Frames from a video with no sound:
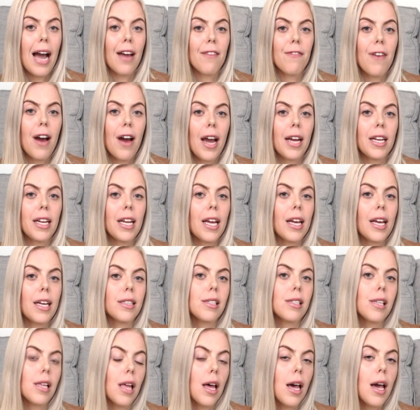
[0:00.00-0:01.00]

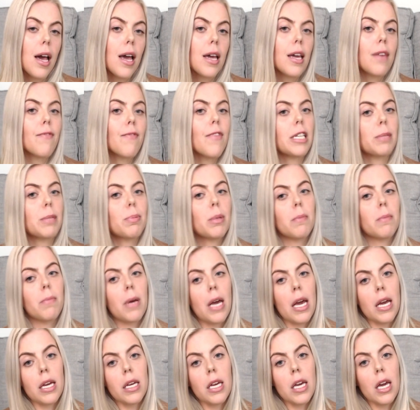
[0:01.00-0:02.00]
finance like investment
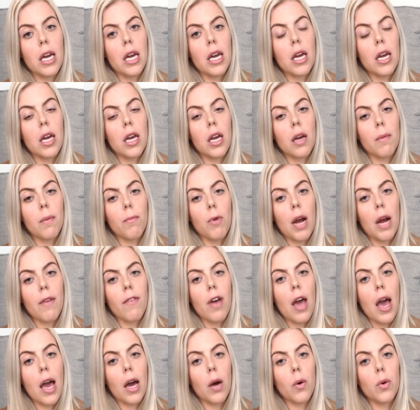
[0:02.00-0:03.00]
banking,
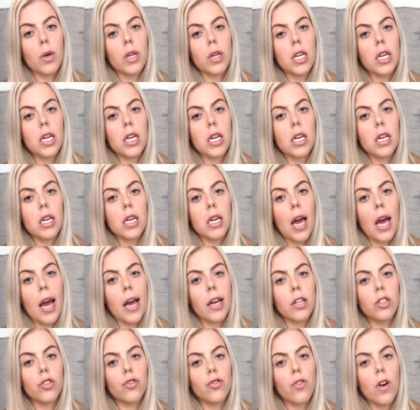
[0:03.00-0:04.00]
private equity,
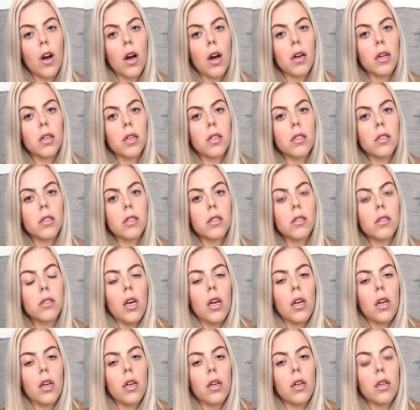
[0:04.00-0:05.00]
hedge
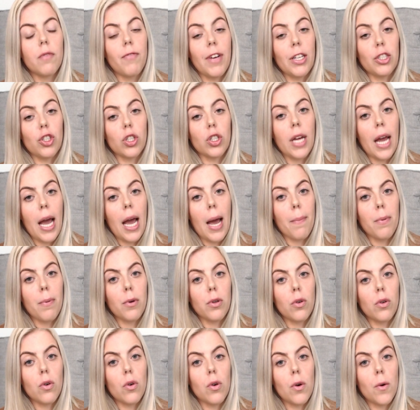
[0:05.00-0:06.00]
funds, venture
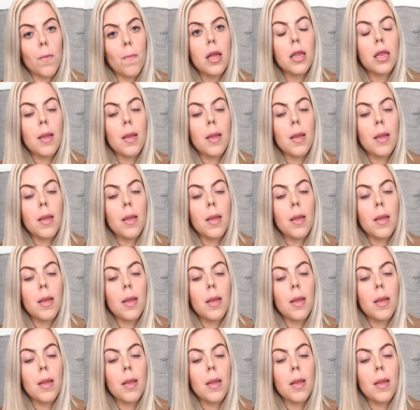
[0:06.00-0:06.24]
capital.